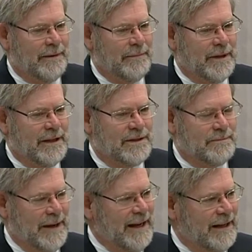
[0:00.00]
is
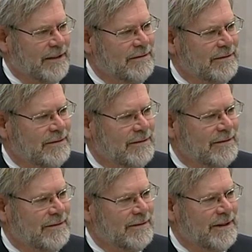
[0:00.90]
bad.
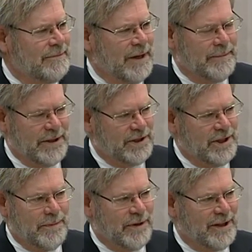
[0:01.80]
It might be
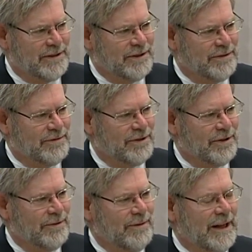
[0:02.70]
cheaper not to do
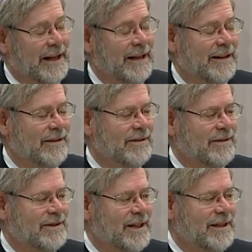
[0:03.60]
so, and the
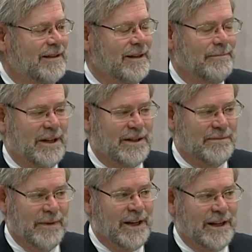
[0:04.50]
state then makes
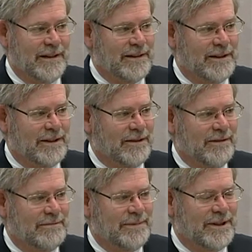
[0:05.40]
money on the deal
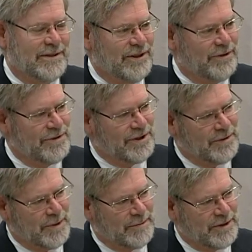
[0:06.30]
because it goes into the
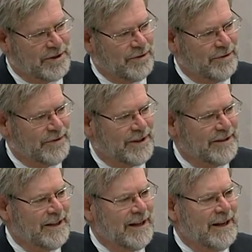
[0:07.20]
permanent school fund.
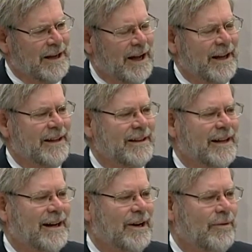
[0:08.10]
I think
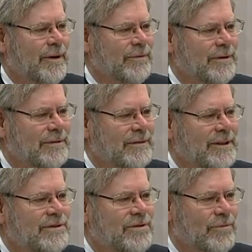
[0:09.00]
that, however,
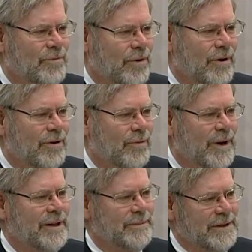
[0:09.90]
is the wrong
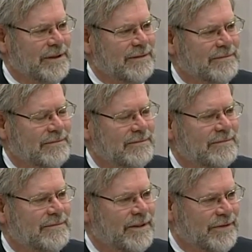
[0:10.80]
way to be
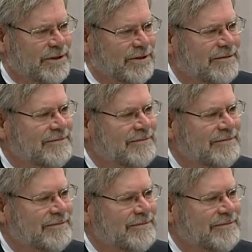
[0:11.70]
efficient.